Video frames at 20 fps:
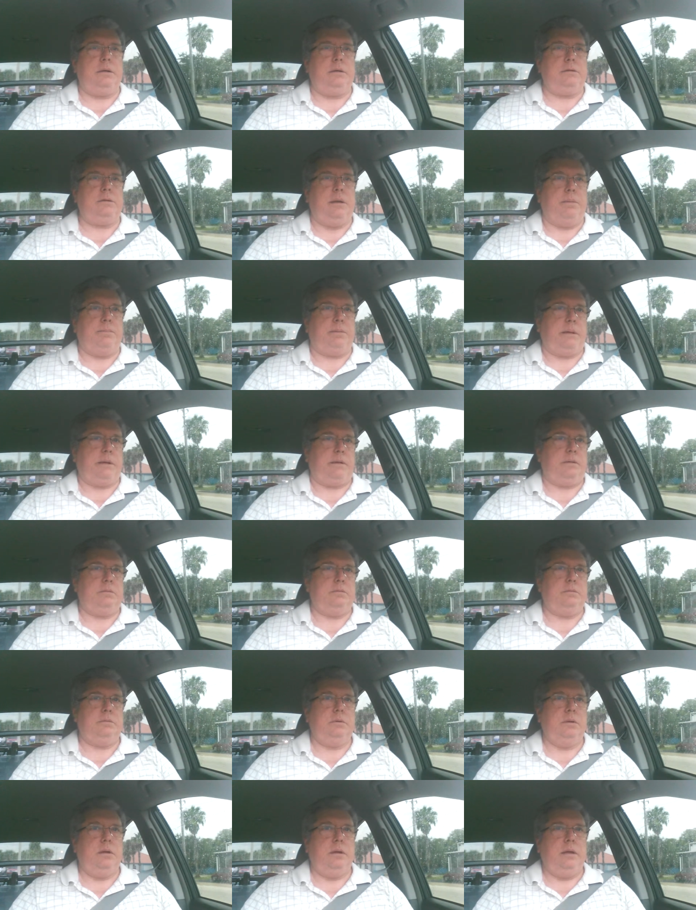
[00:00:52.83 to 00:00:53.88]
something,
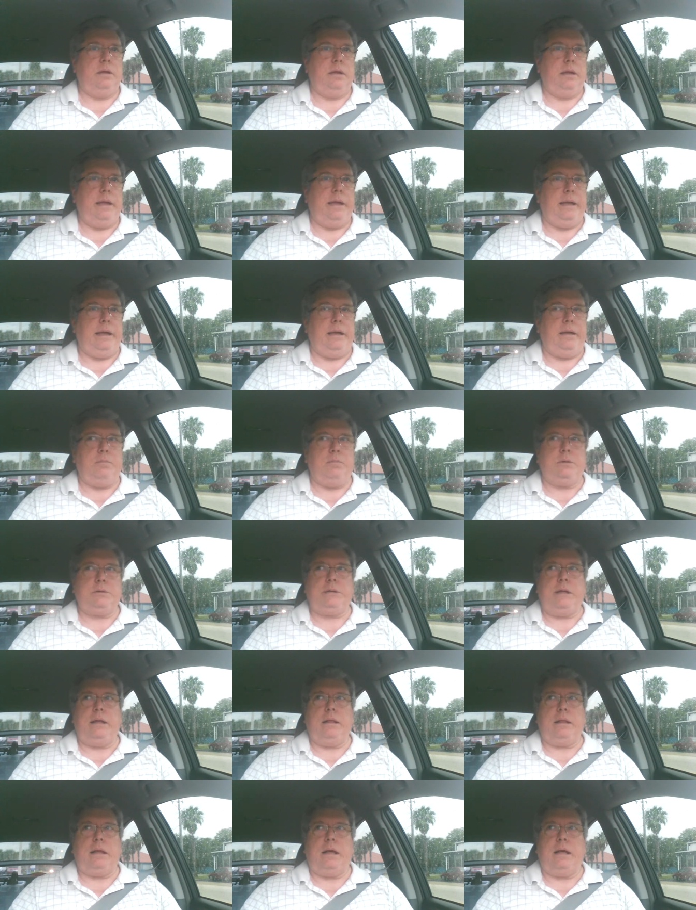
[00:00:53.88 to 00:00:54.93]
and we'll
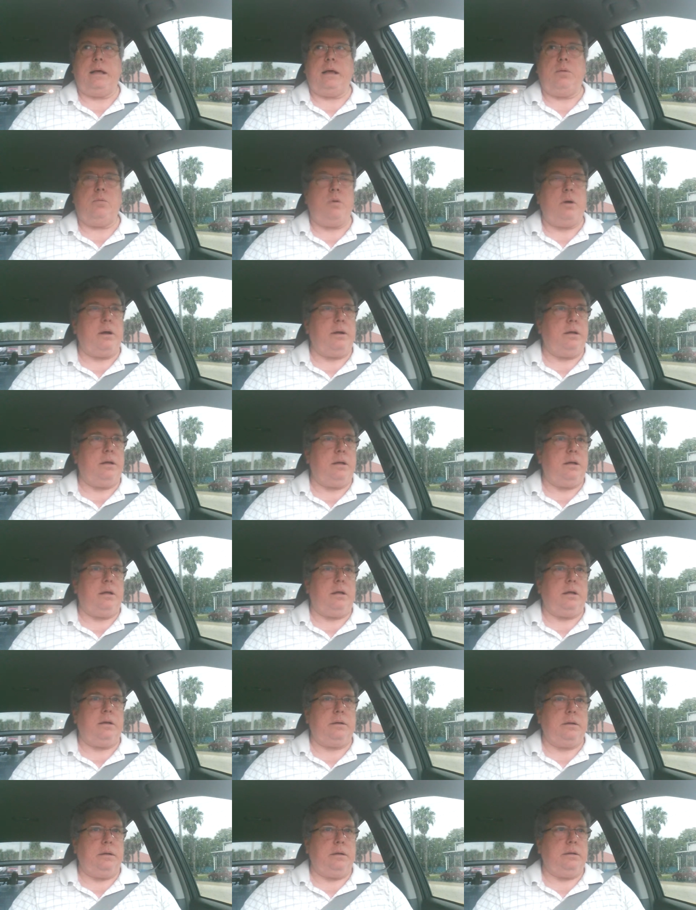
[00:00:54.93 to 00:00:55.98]
say I want
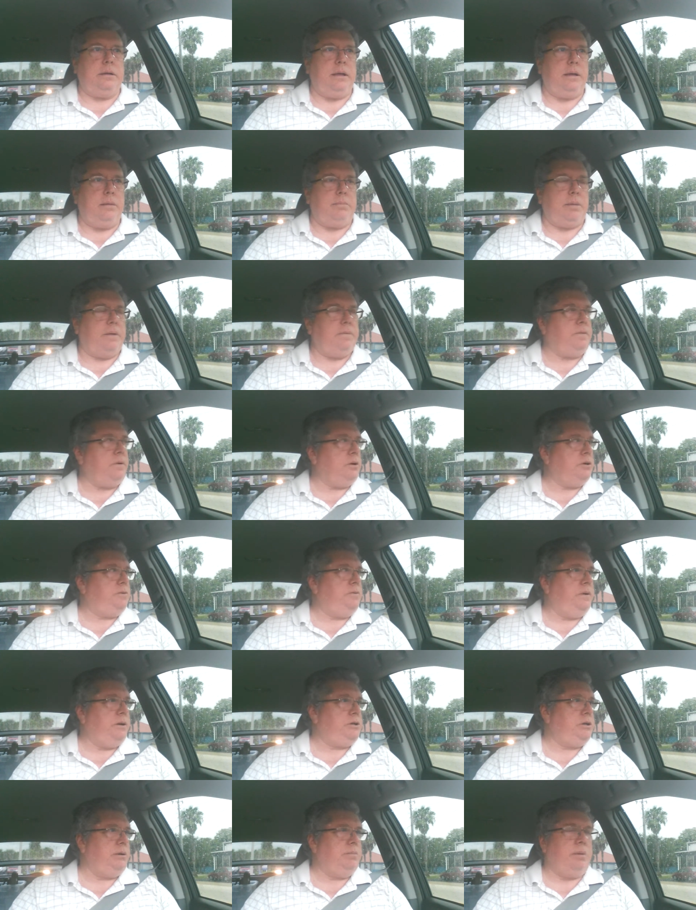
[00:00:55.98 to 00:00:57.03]
to get my first
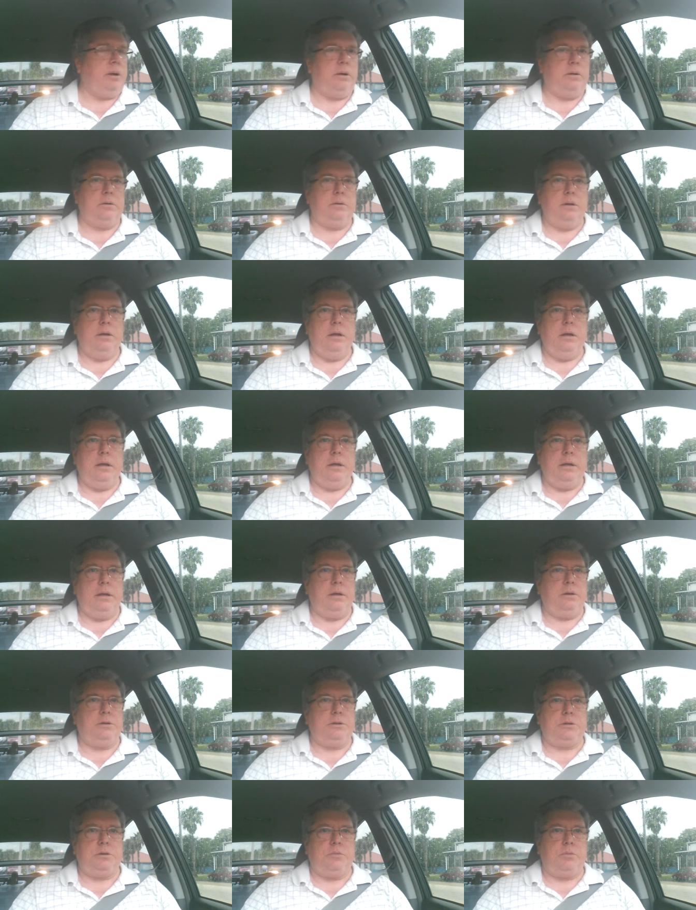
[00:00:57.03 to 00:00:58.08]
fishing boat, you know,
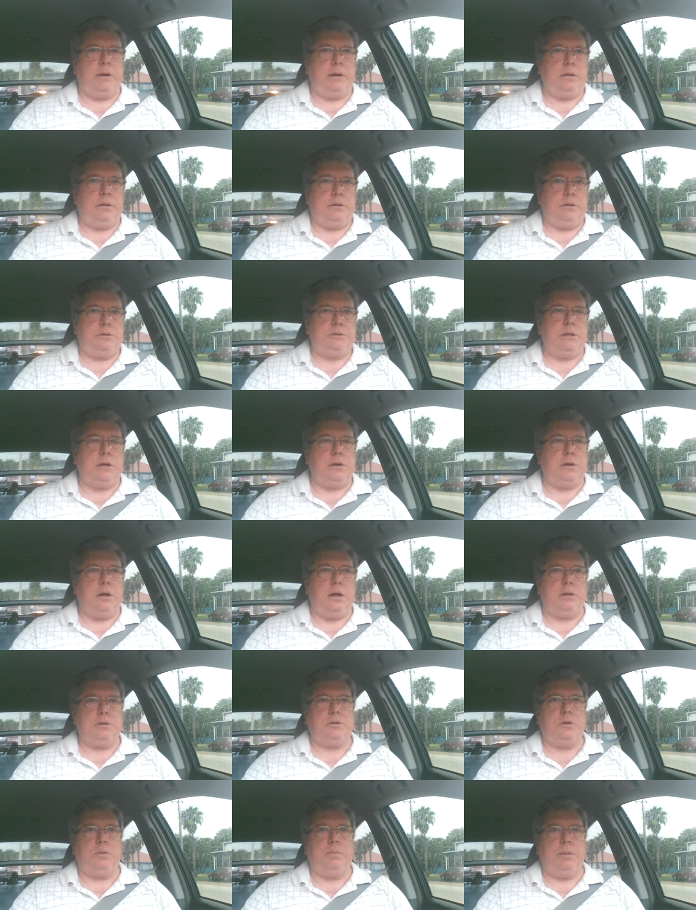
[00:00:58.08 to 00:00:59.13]
just a regular center
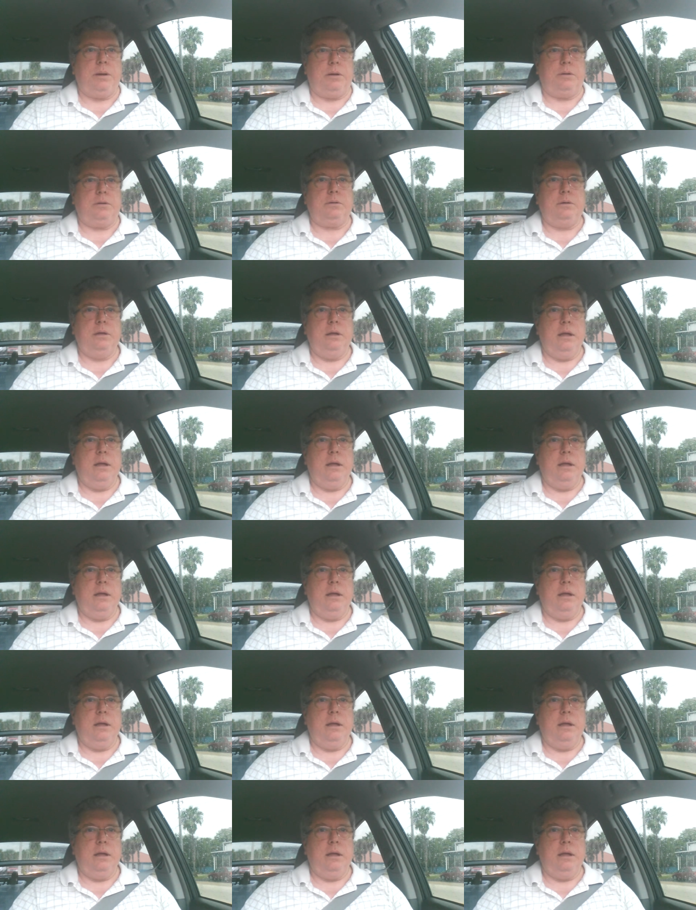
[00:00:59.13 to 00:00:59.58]
console boat.